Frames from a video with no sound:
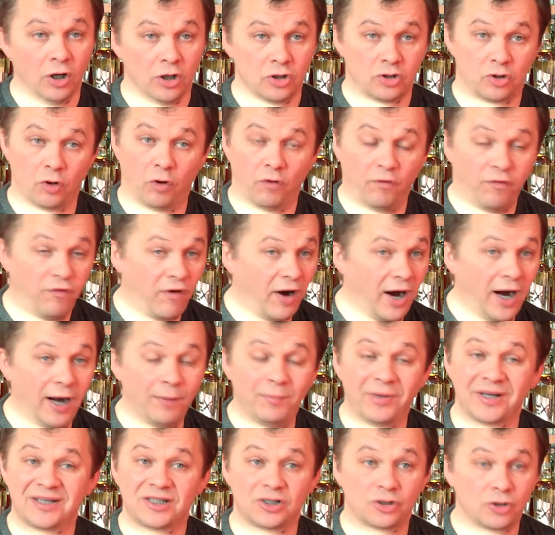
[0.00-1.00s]
So far,
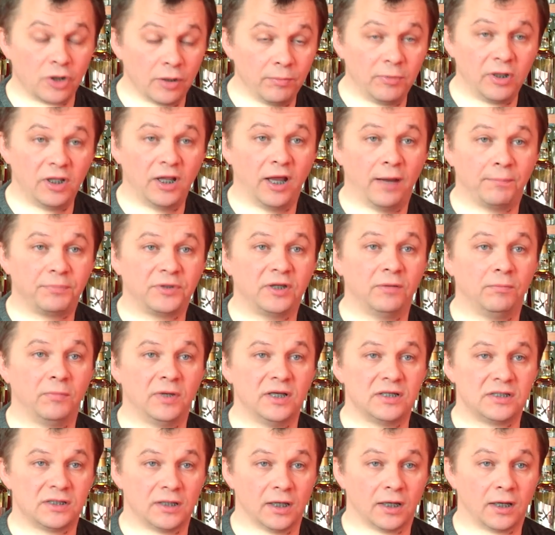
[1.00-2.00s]
I'm extremely
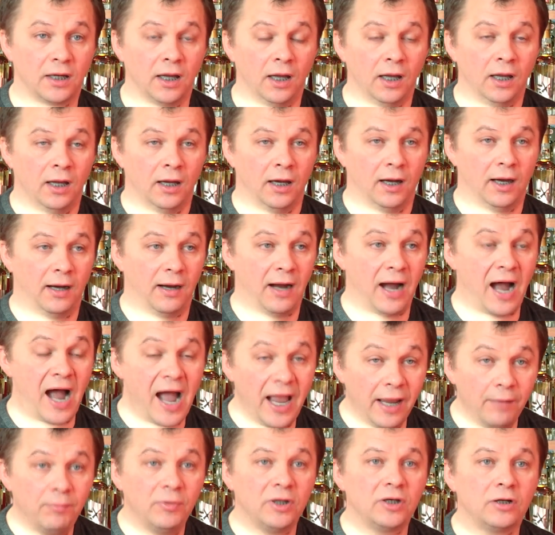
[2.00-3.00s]
optimistic.
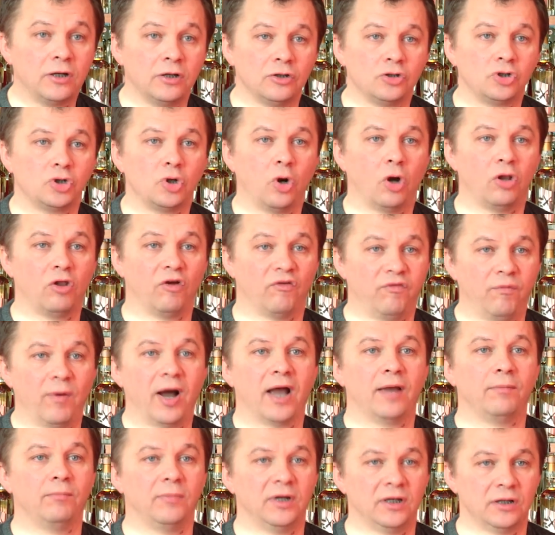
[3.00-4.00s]
I'm in control of
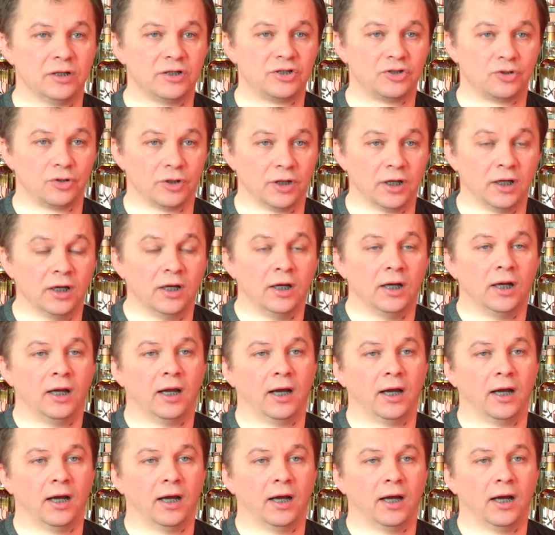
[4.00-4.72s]
my ministry.